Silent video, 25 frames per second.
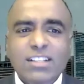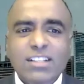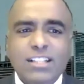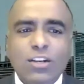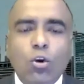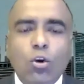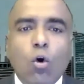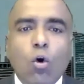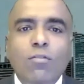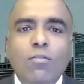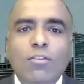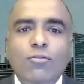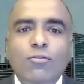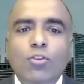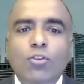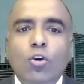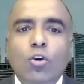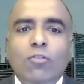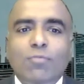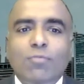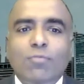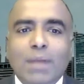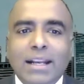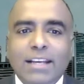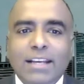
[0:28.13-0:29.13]
an
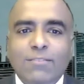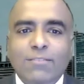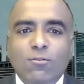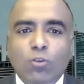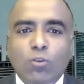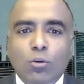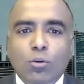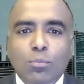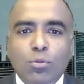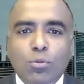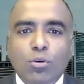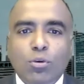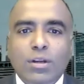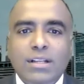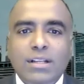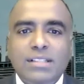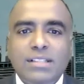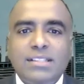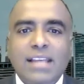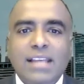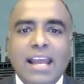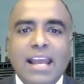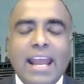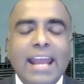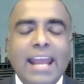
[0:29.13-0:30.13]
overview of Medic
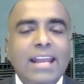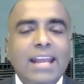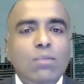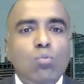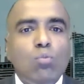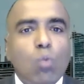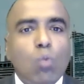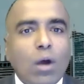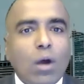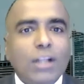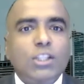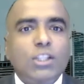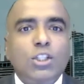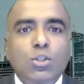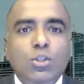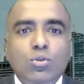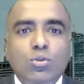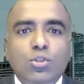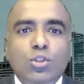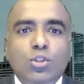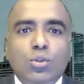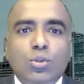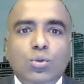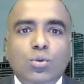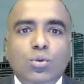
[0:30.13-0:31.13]
Footprints and what you
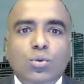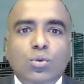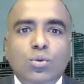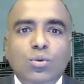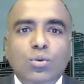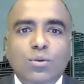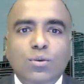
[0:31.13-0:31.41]
do.